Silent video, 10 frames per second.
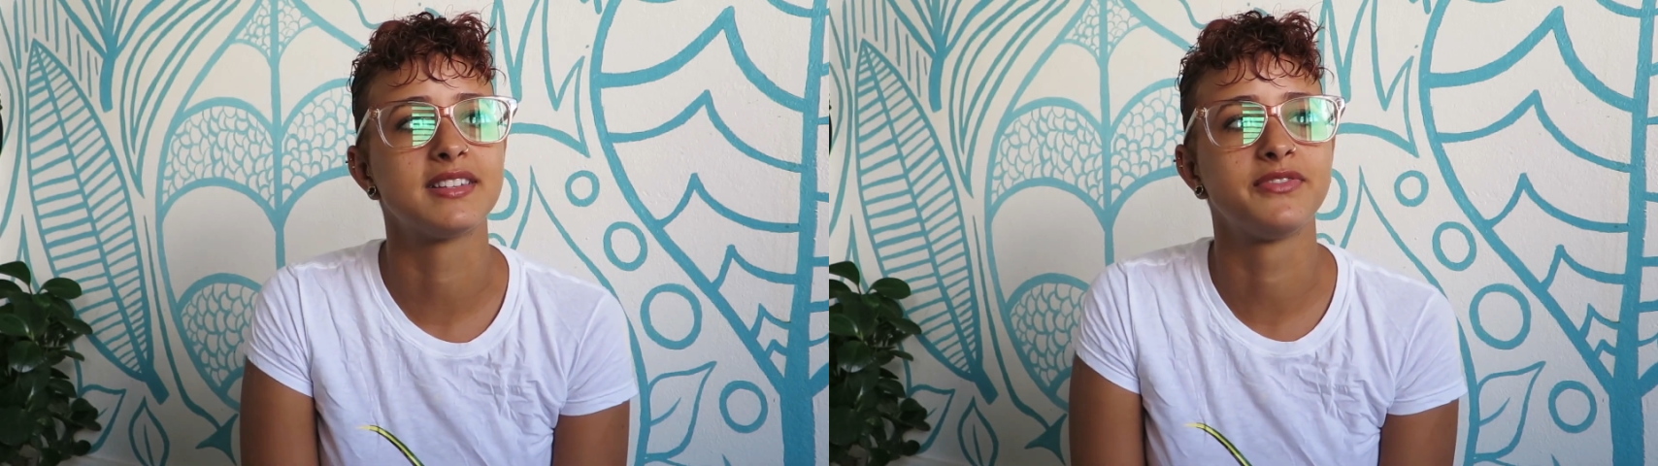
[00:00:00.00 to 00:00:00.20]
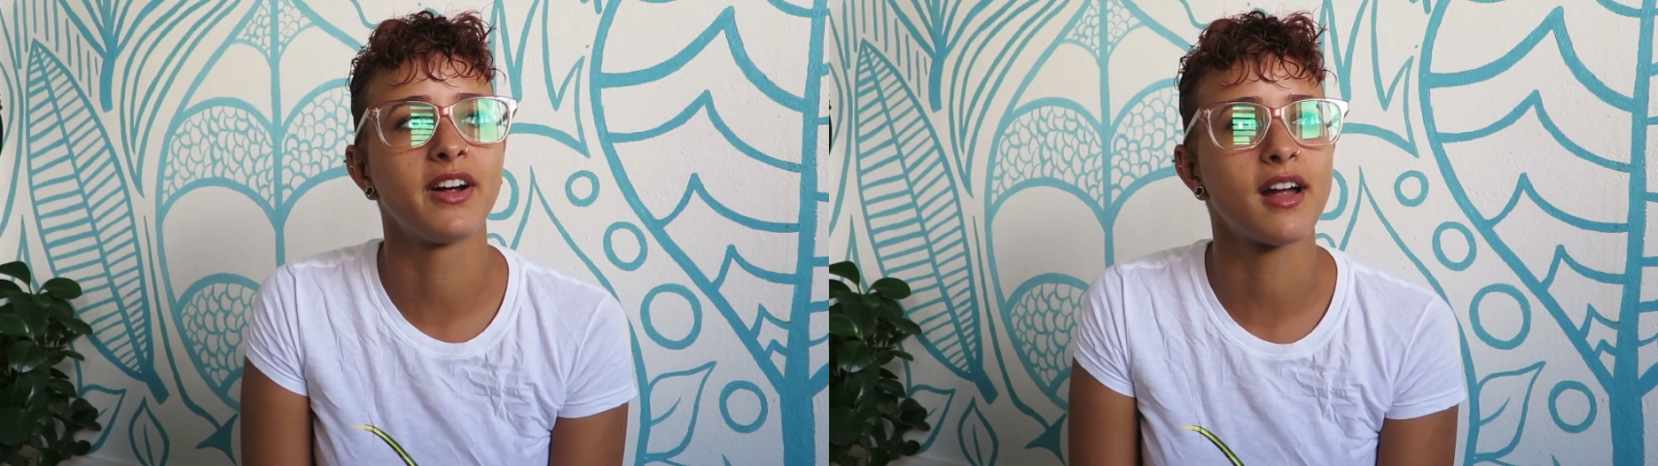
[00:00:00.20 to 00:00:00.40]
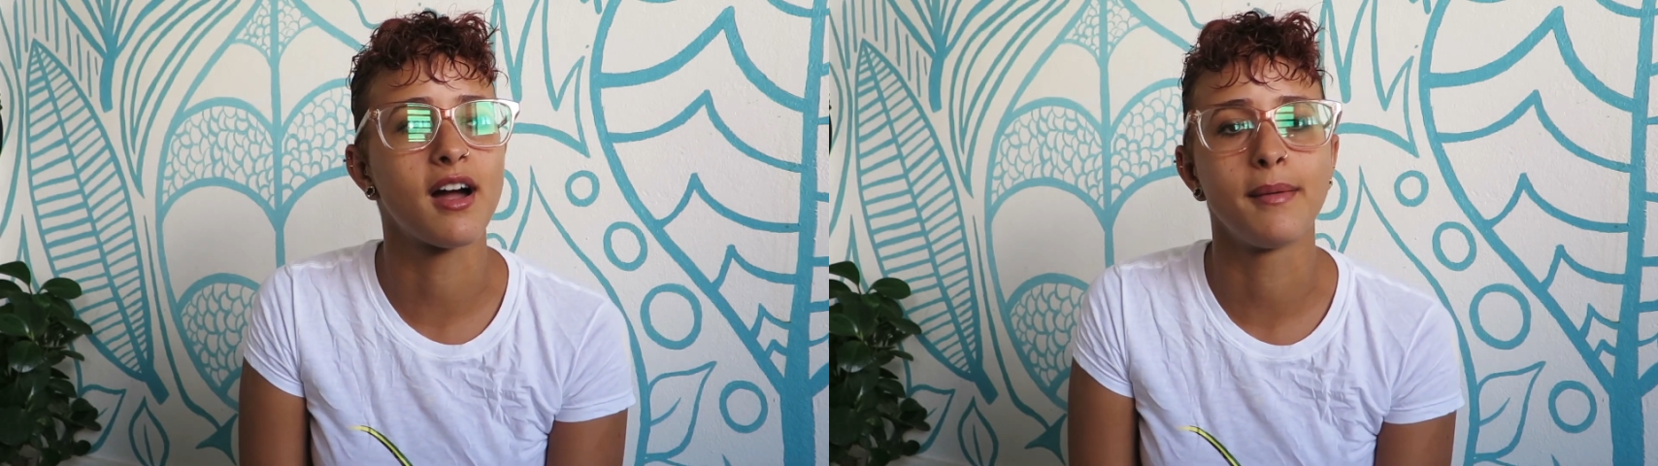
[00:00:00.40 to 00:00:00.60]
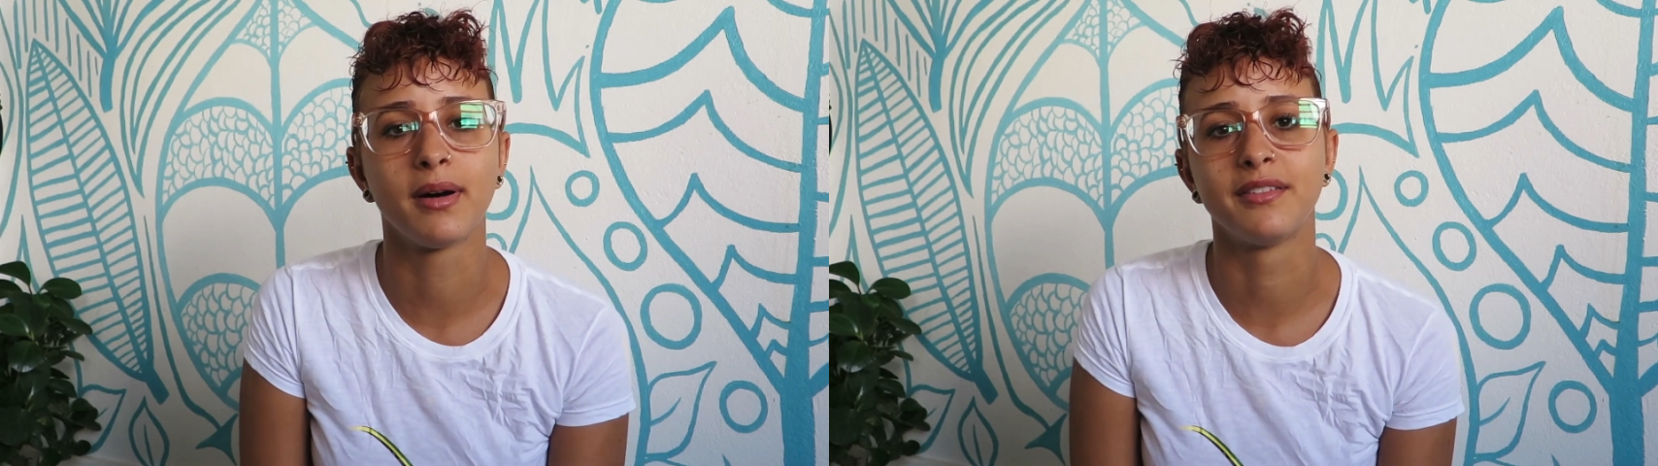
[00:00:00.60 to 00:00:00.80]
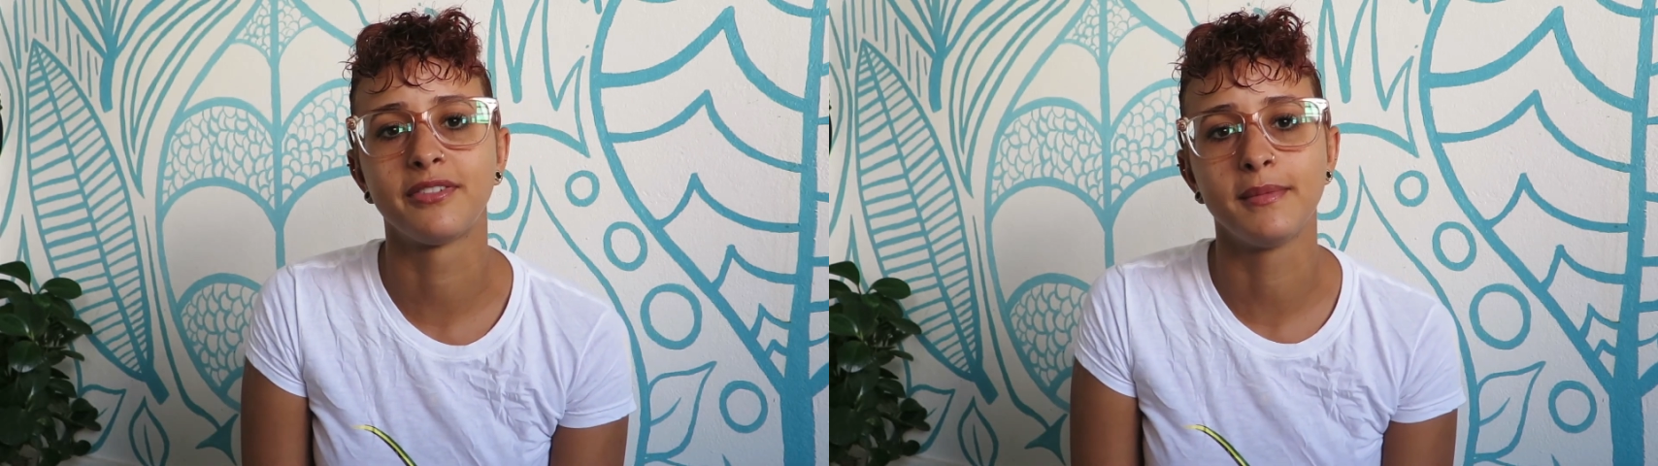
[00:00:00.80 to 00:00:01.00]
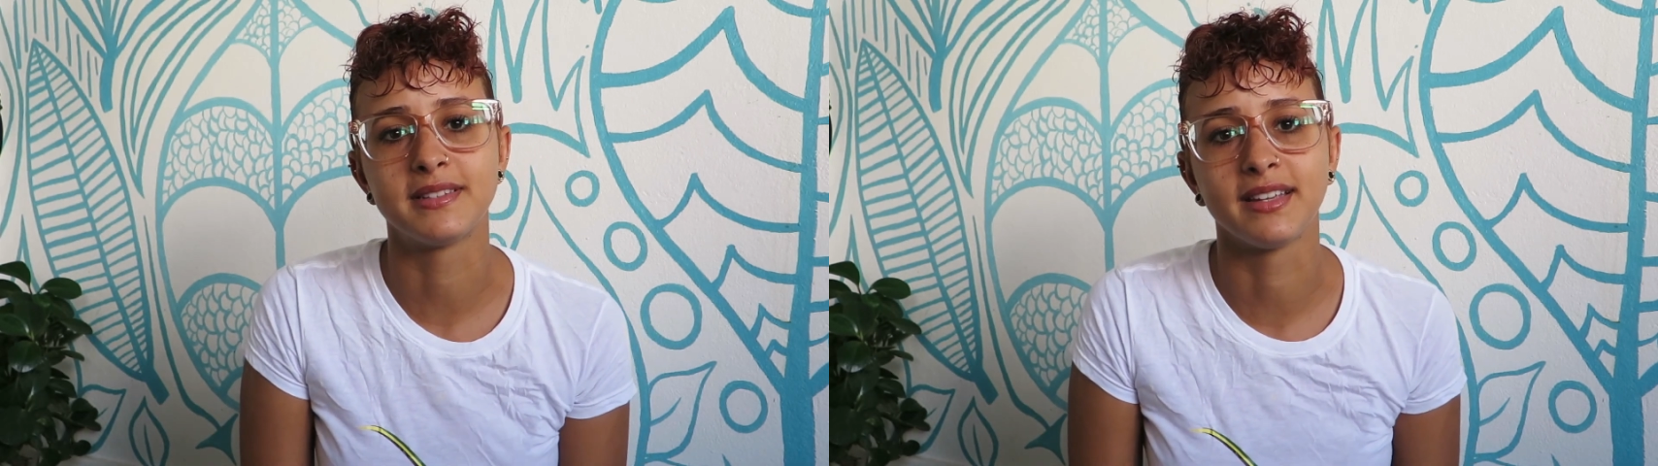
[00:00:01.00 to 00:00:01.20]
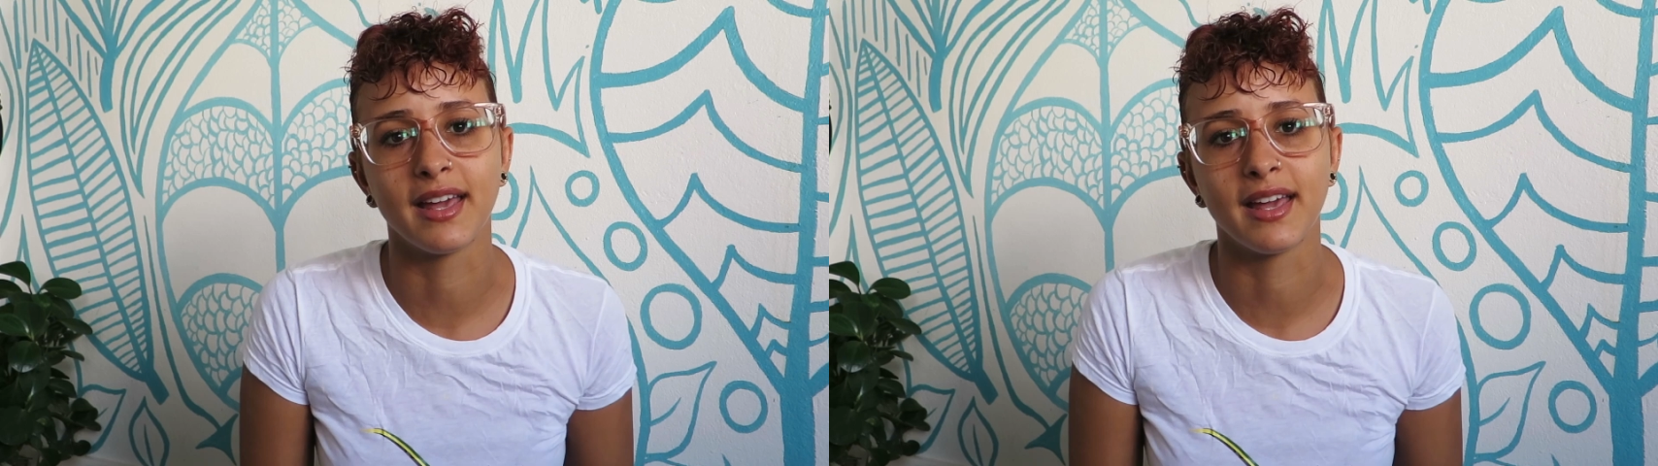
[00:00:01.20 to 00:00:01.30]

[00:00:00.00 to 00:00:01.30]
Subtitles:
it's very common for me to